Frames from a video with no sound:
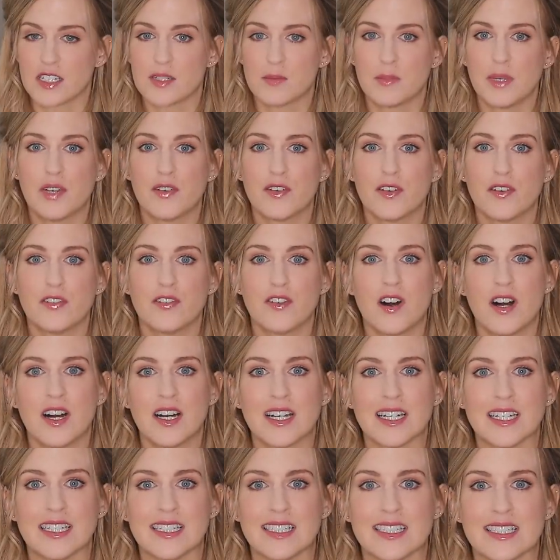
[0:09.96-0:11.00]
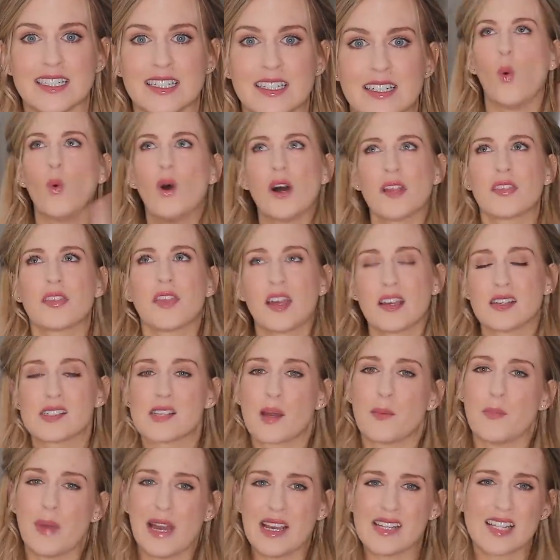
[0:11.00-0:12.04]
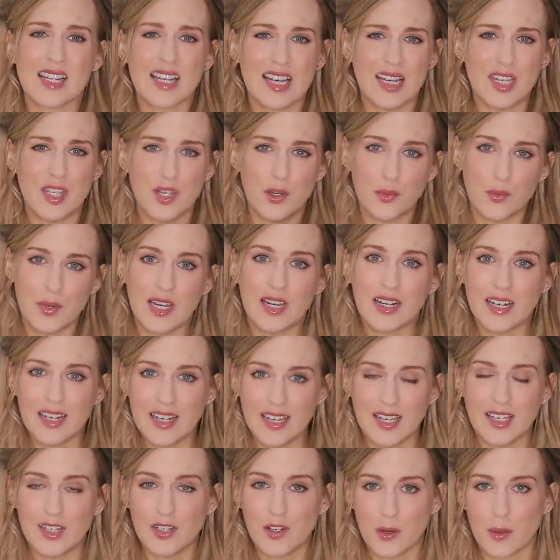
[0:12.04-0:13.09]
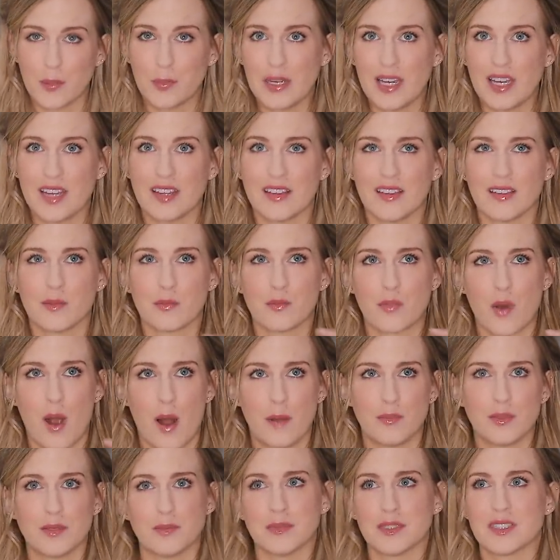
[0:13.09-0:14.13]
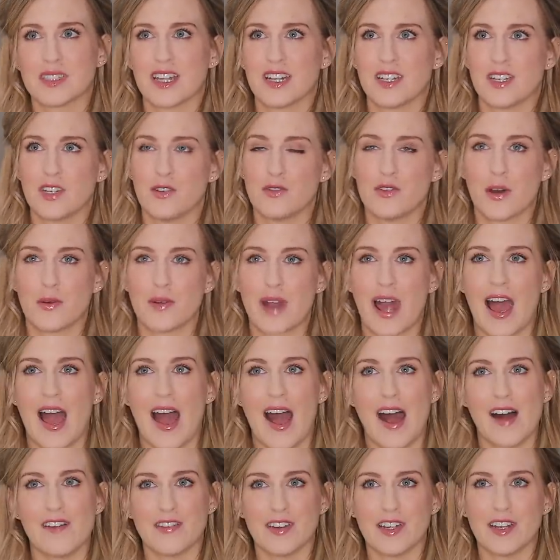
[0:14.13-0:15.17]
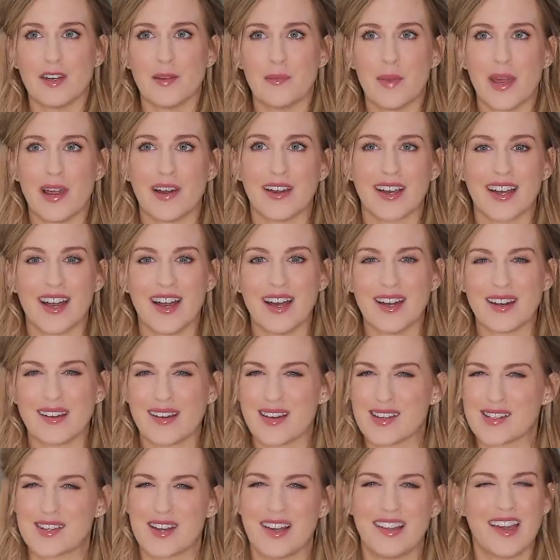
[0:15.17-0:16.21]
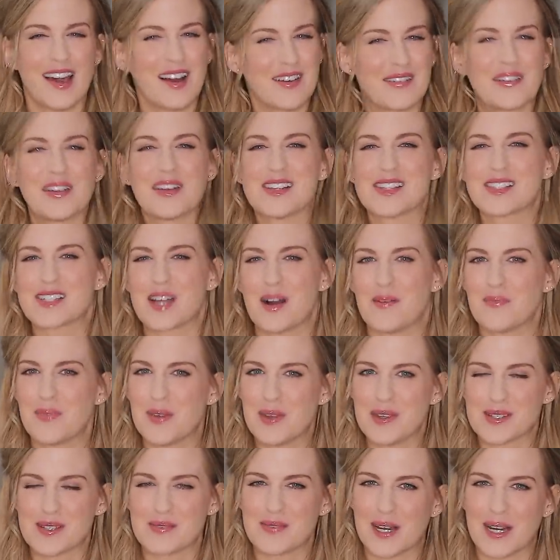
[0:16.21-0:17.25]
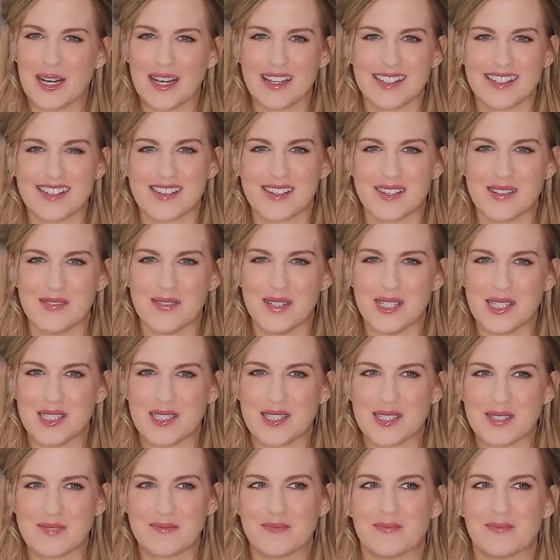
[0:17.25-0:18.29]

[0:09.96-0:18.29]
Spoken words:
to be refined. What things are basically uniquely European problems that you don't have in America and Australia? I'm gonna stop using my hands so much.